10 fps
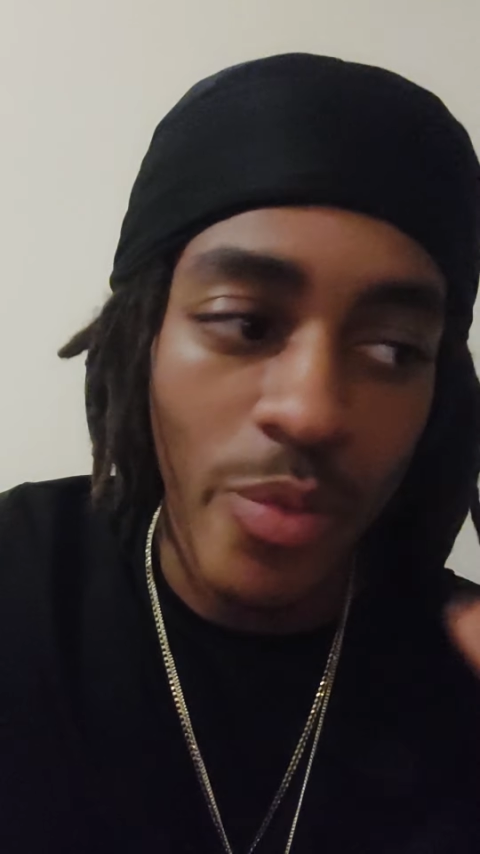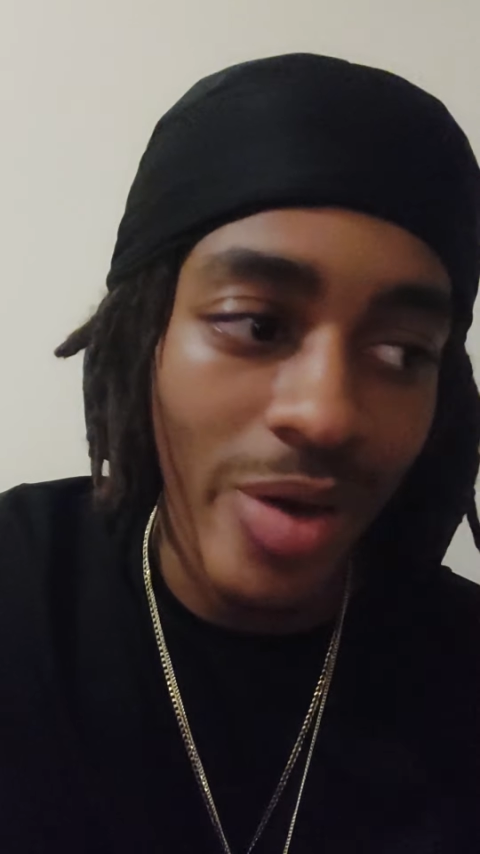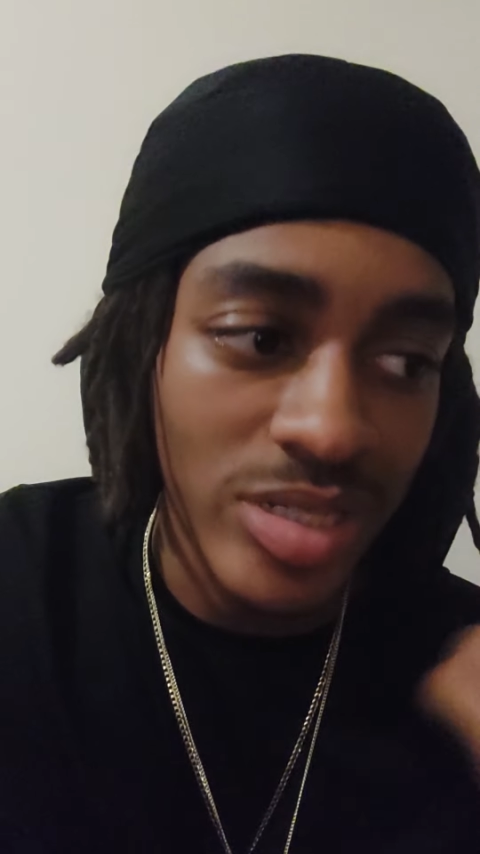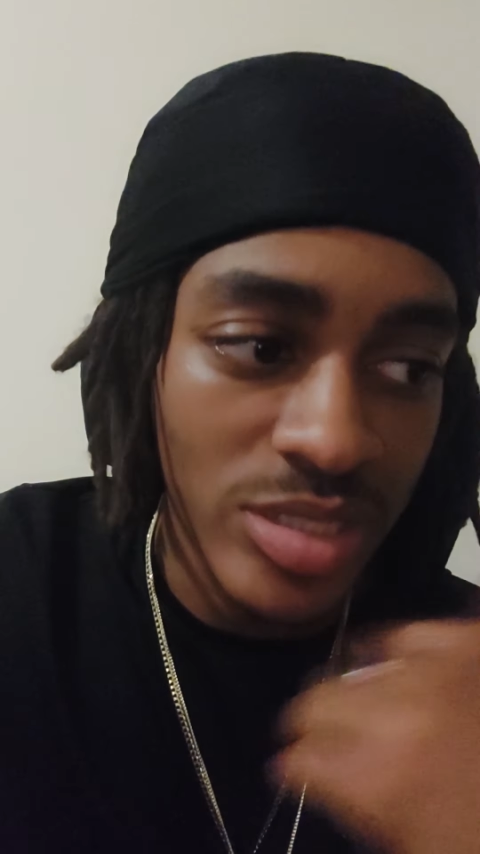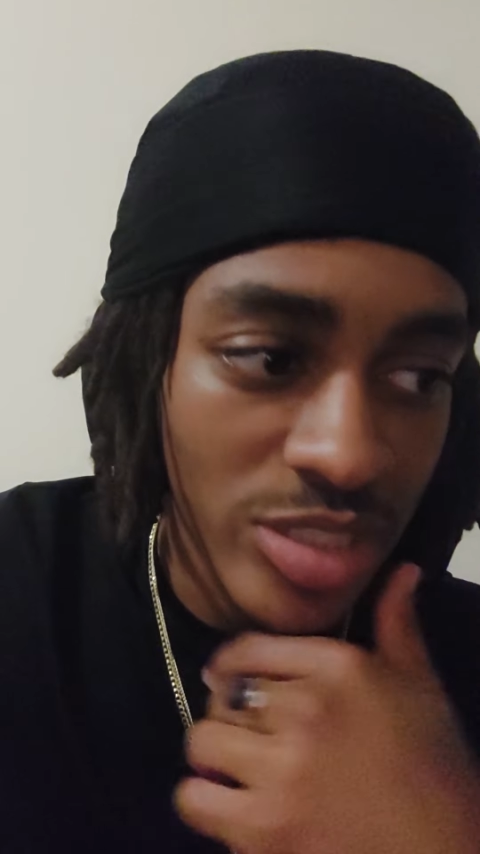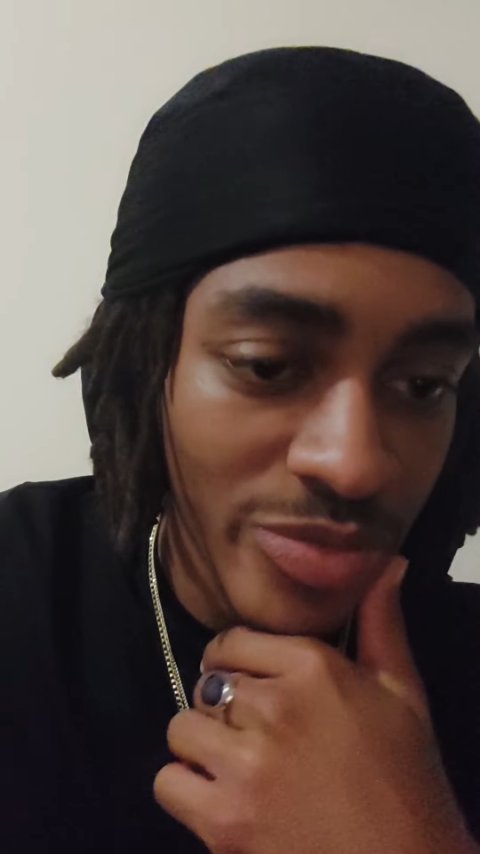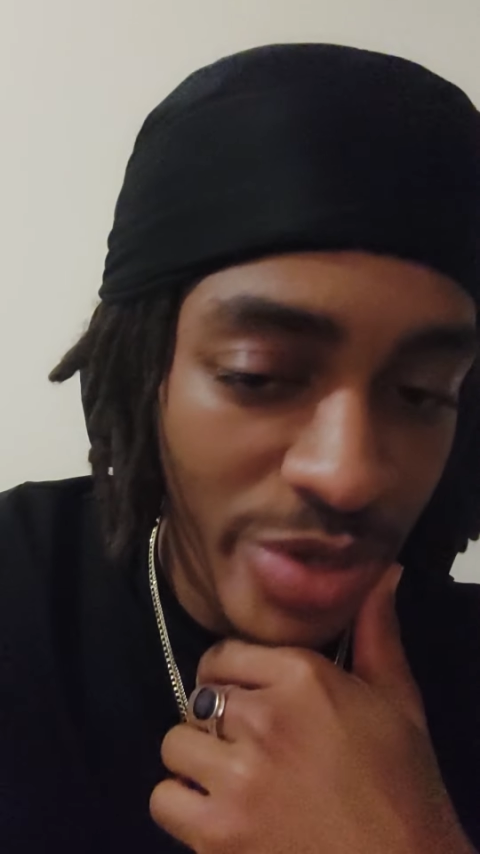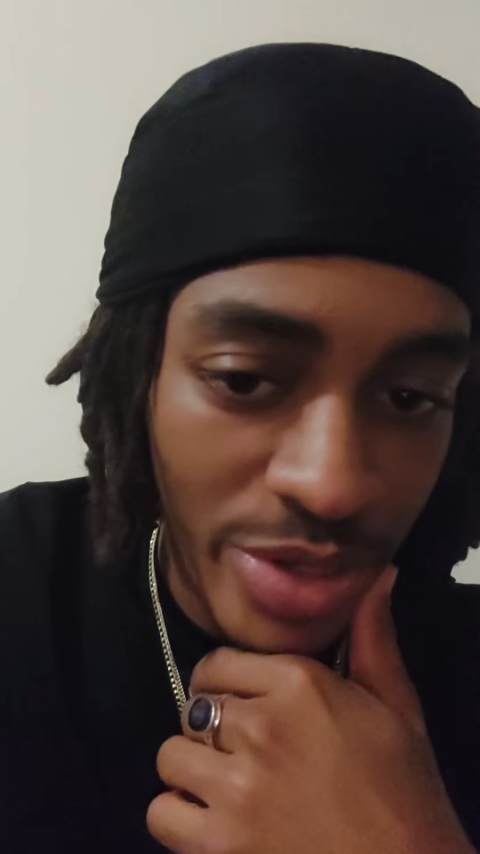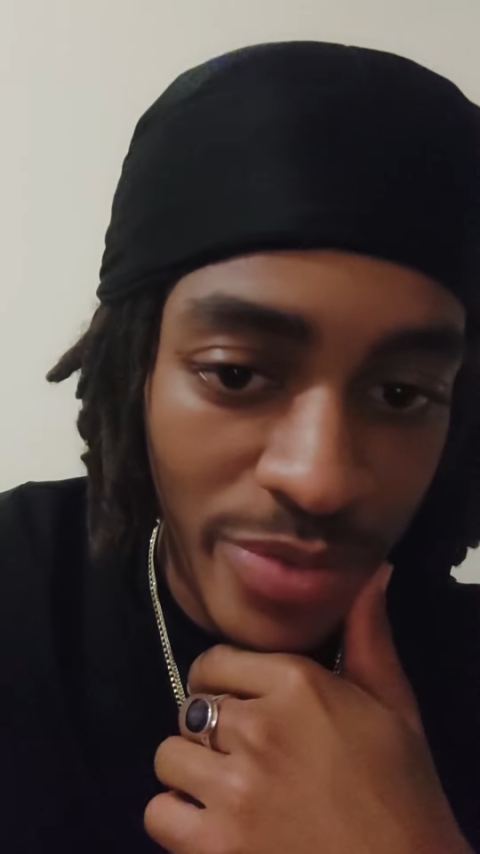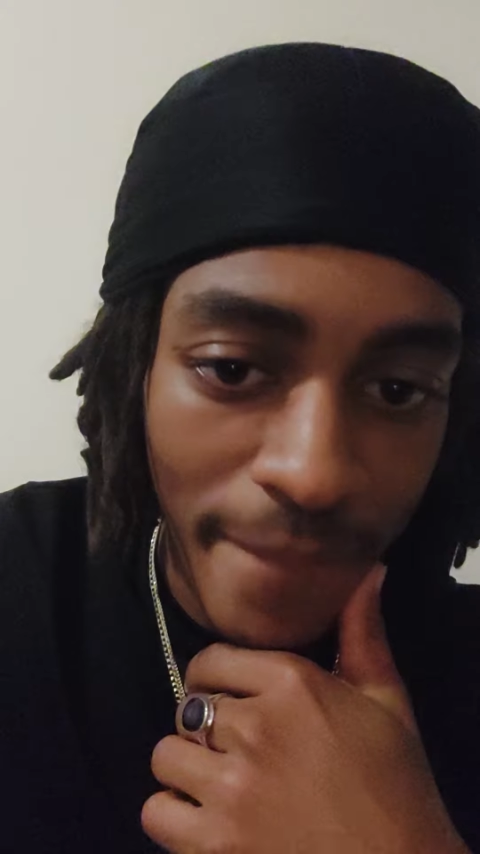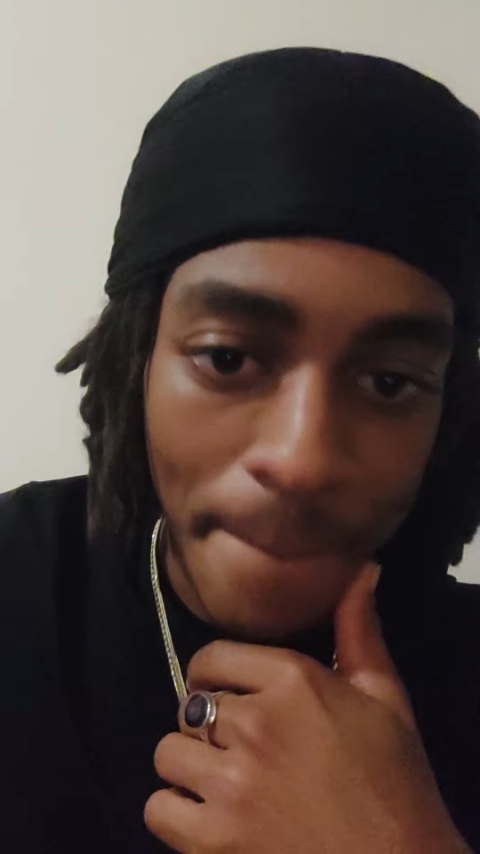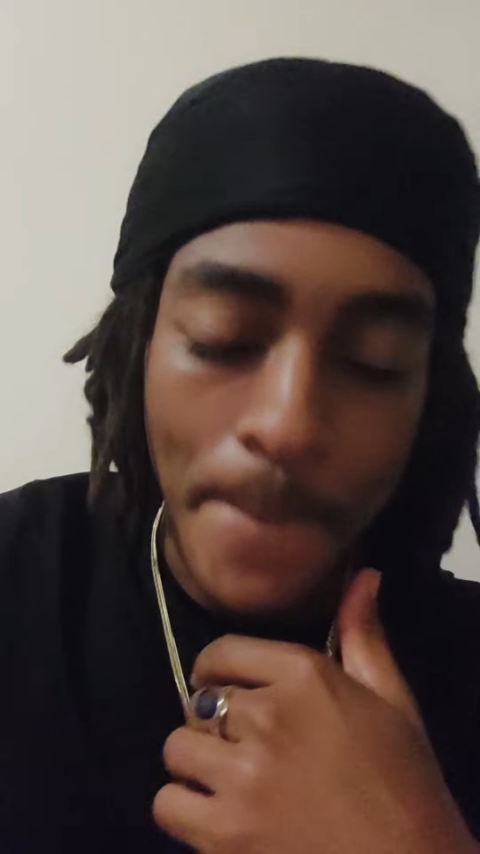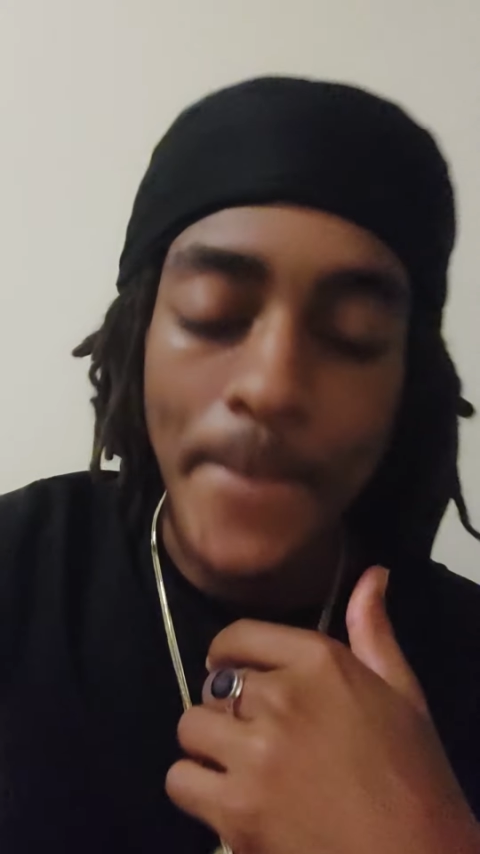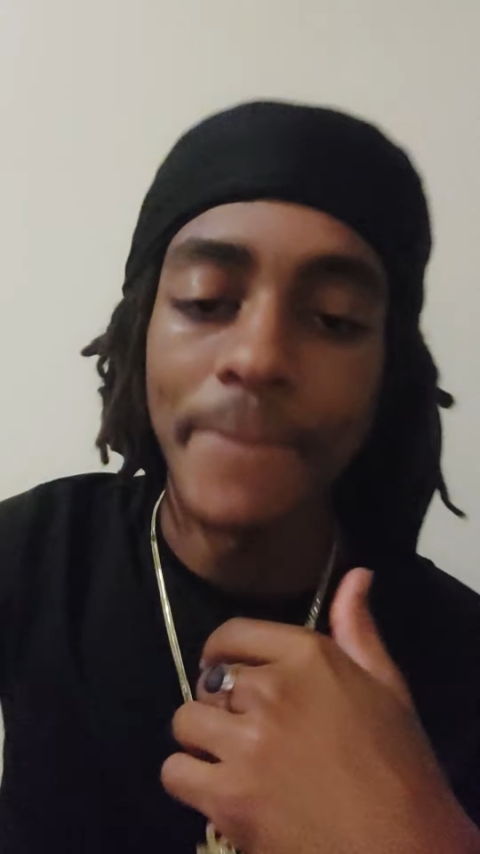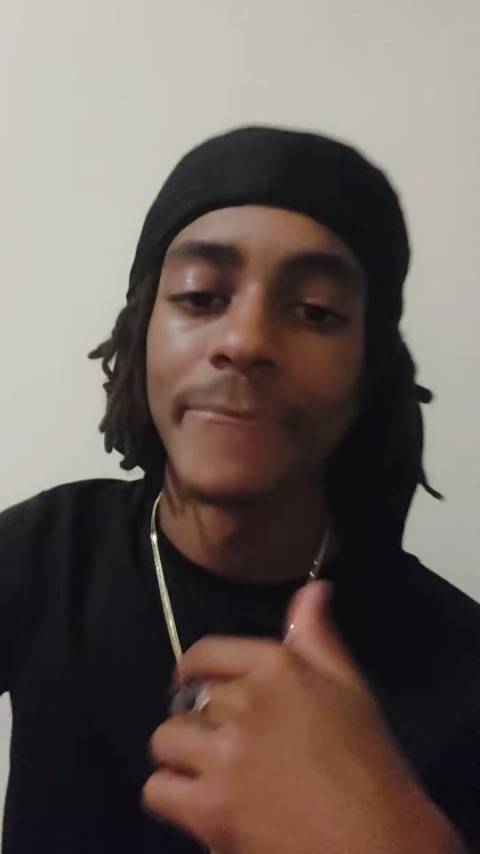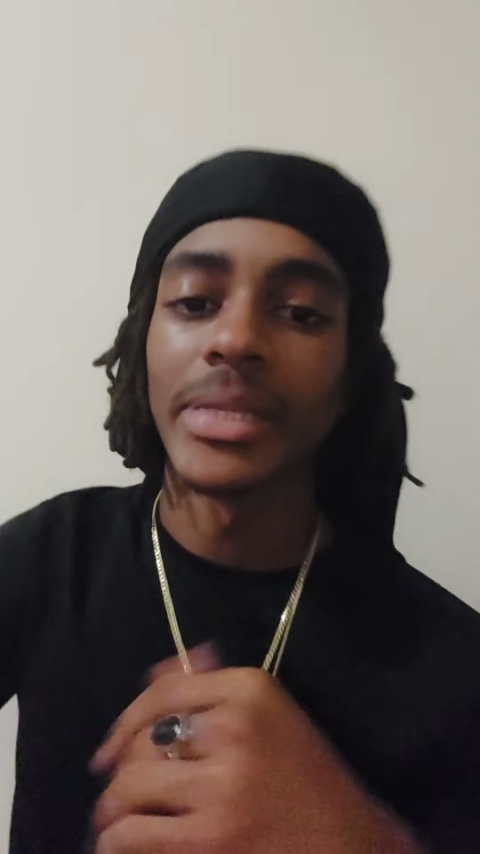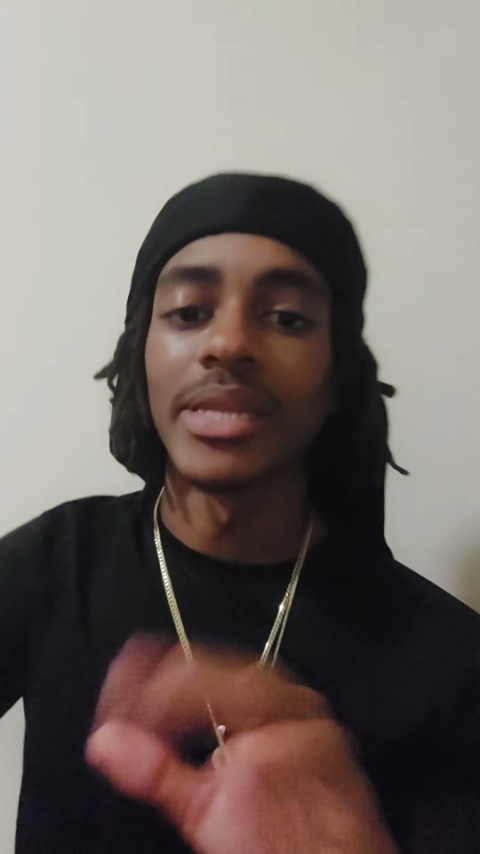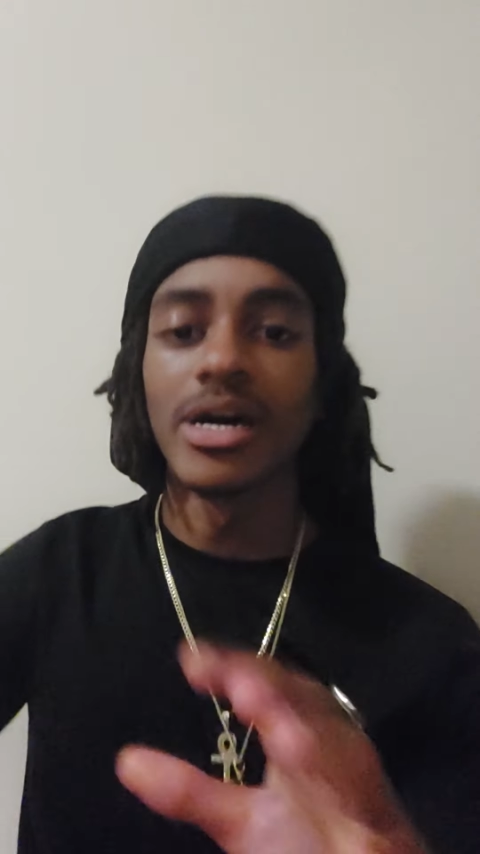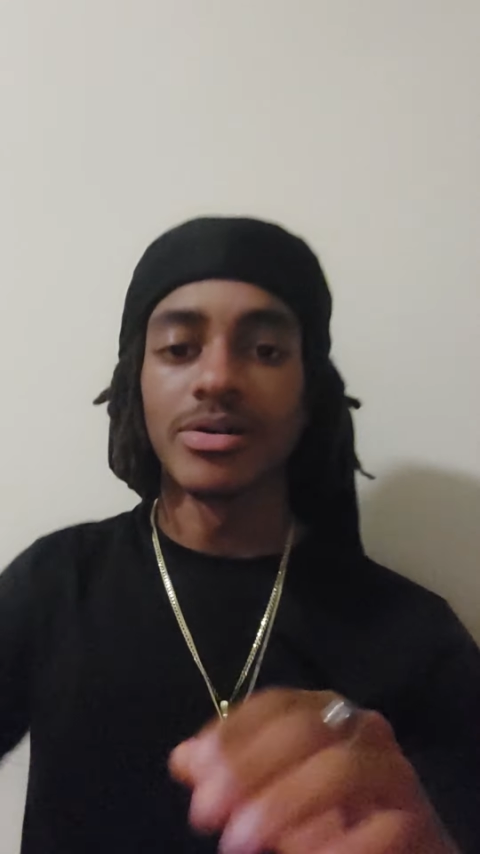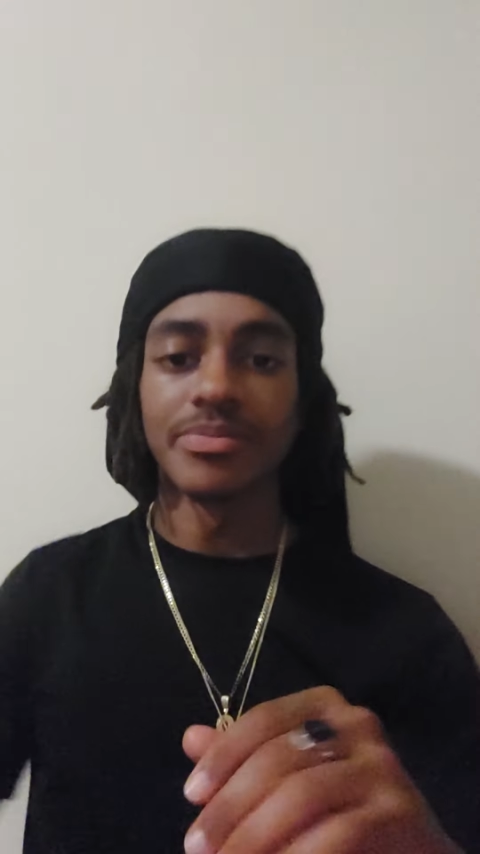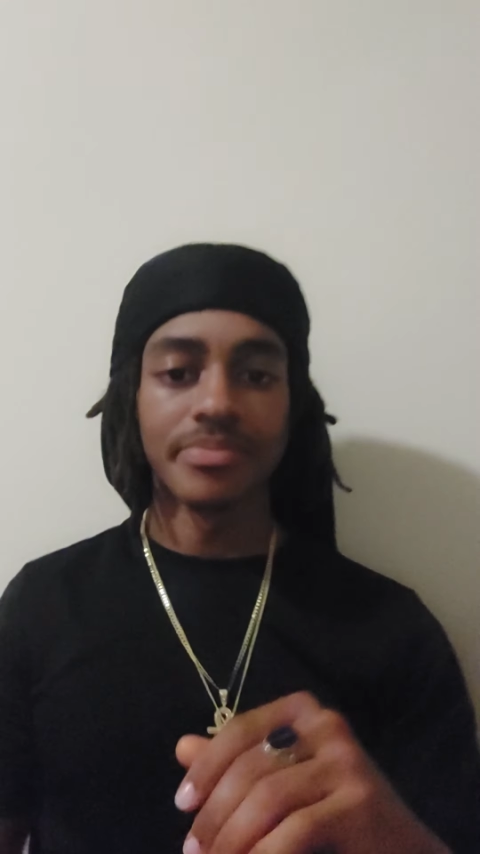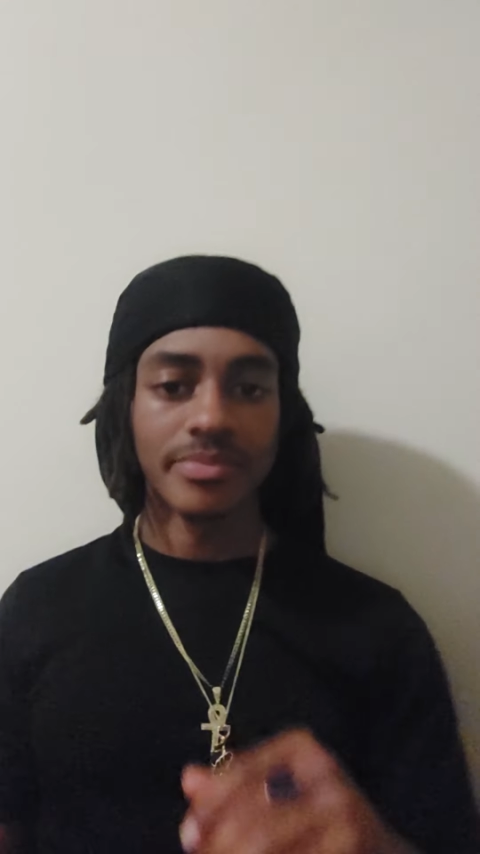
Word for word: watching this video. Now,